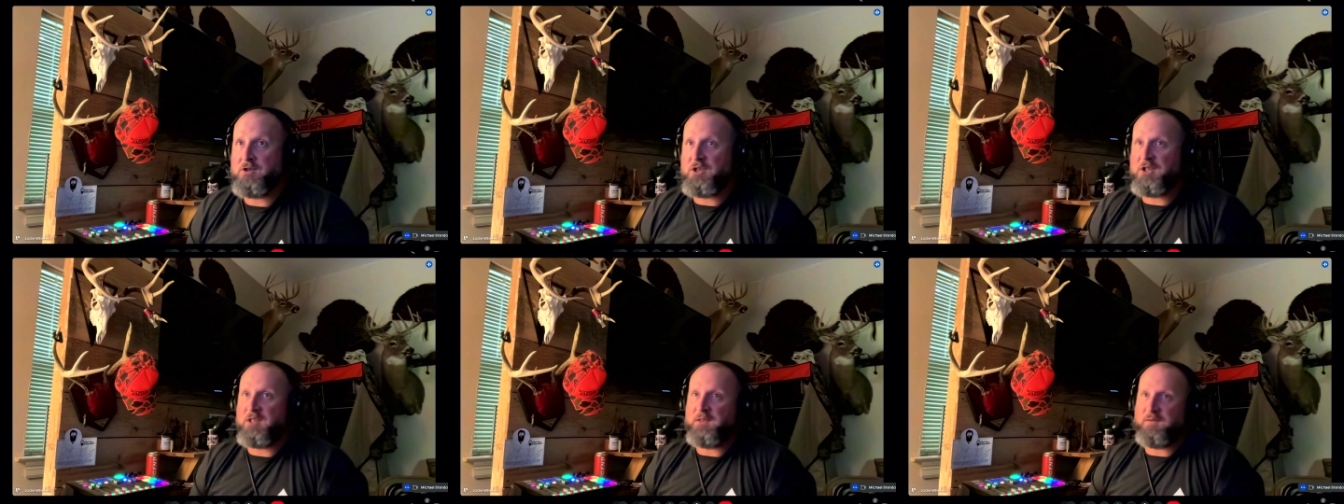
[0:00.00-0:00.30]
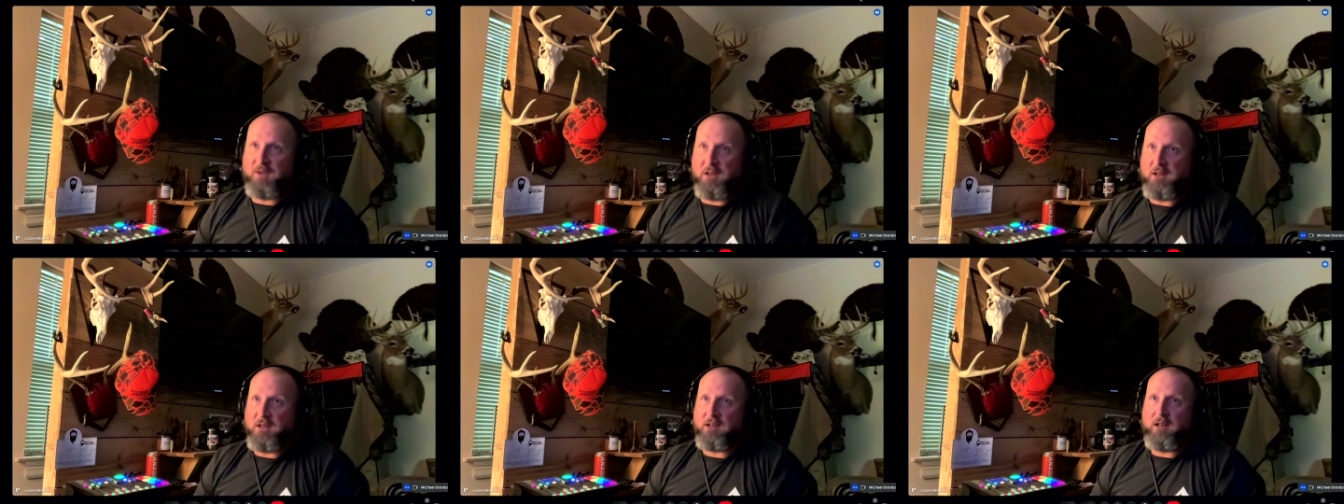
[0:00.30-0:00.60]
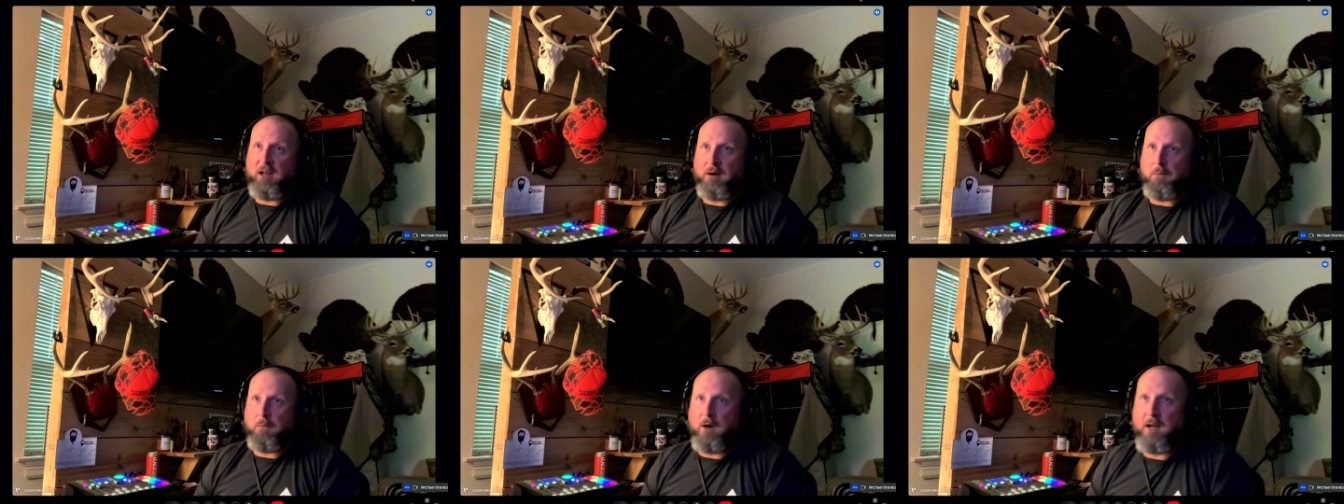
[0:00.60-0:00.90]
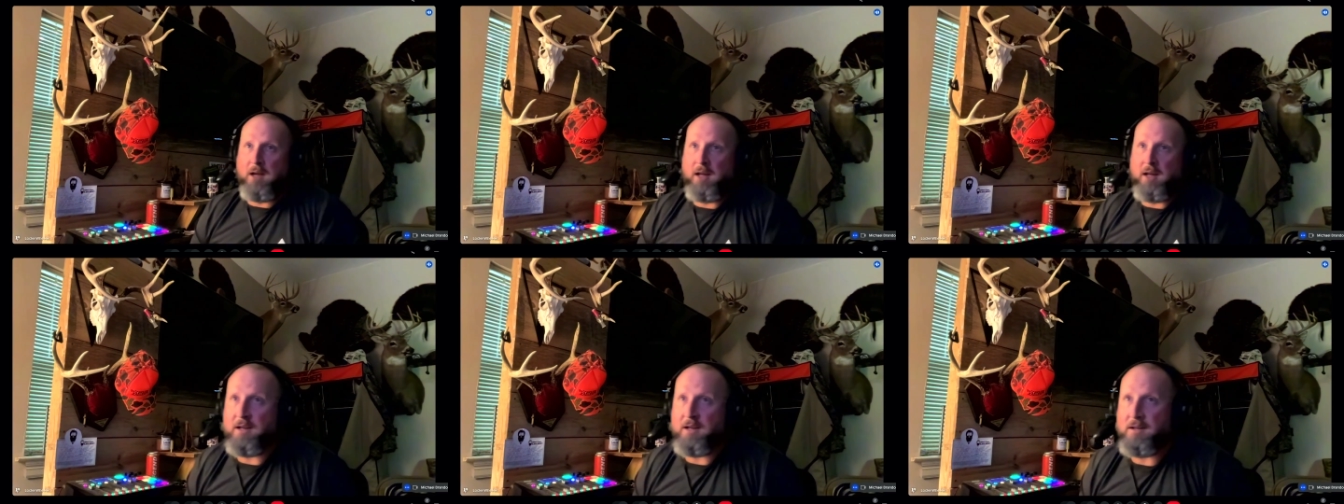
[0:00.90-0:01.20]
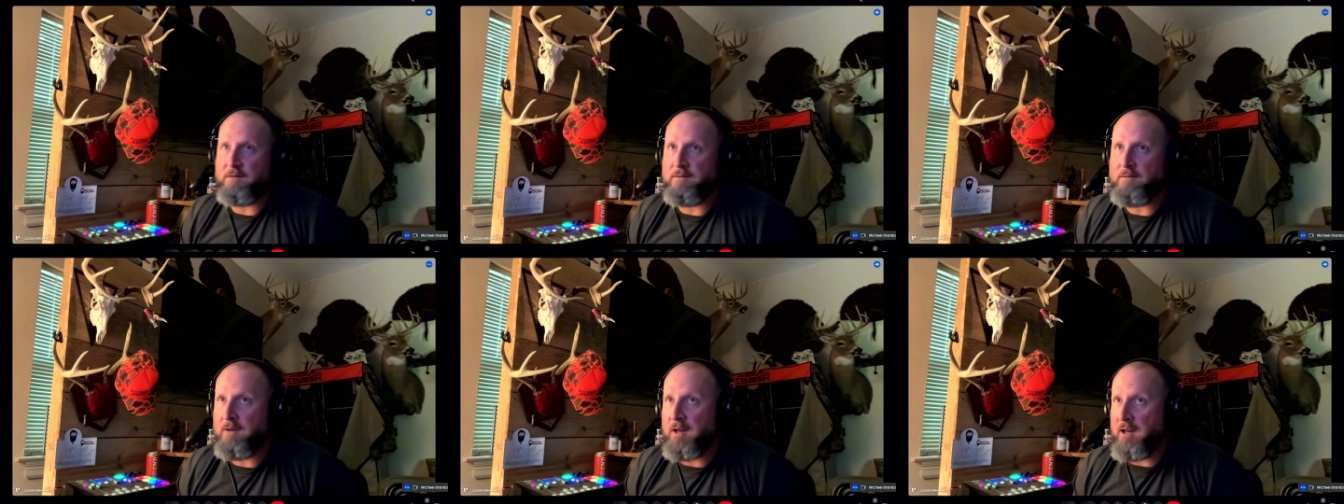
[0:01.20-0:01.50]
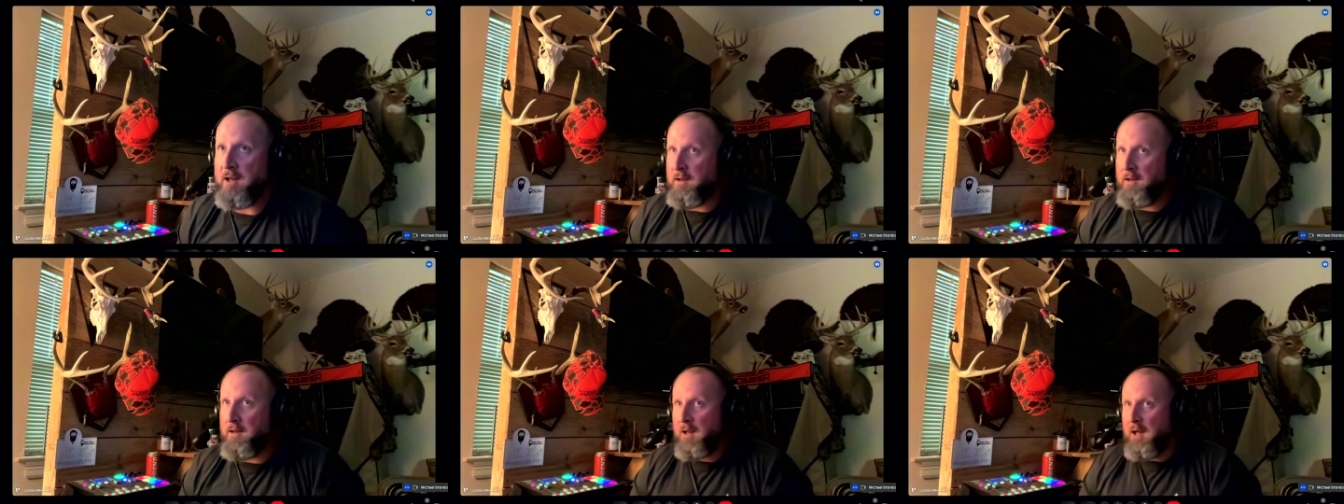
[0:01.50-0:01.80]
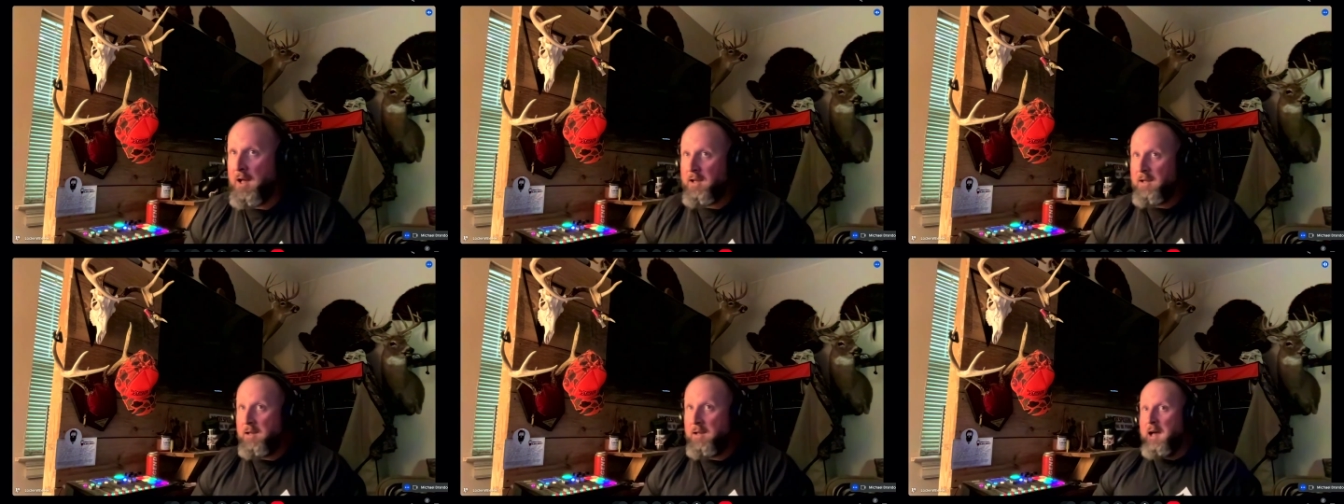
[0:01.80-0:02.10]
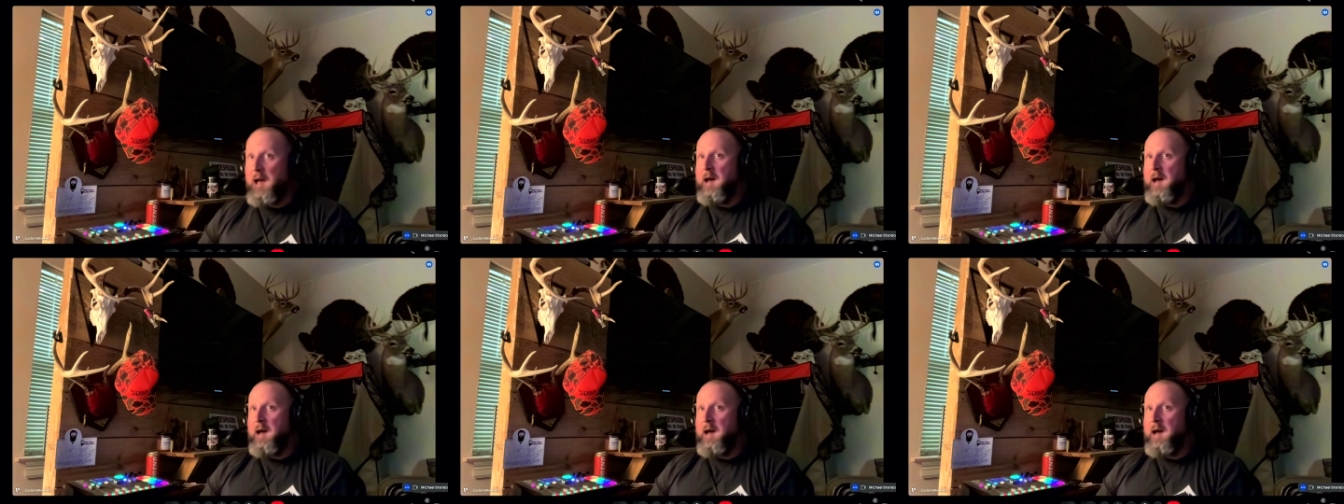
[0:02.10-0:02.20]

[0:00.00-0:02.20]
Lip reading: she's feeling that way, and like